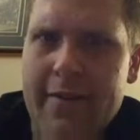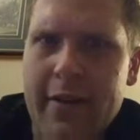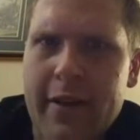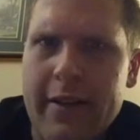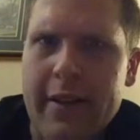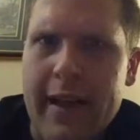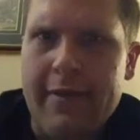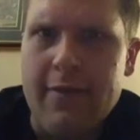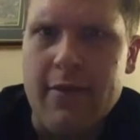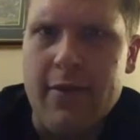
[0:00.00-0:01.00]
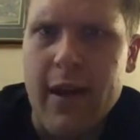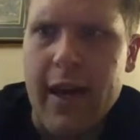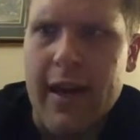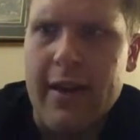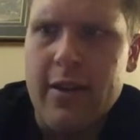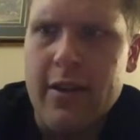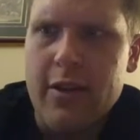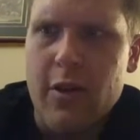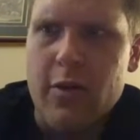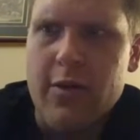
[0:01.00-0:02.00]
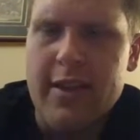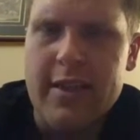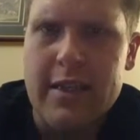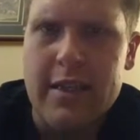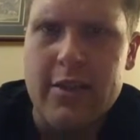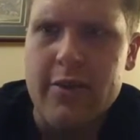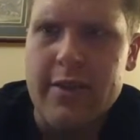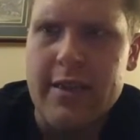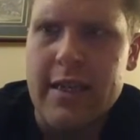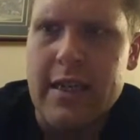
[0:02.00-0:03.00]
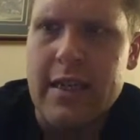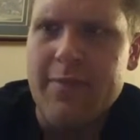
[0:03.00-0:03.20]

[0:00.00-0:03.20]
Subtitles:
with those citrusy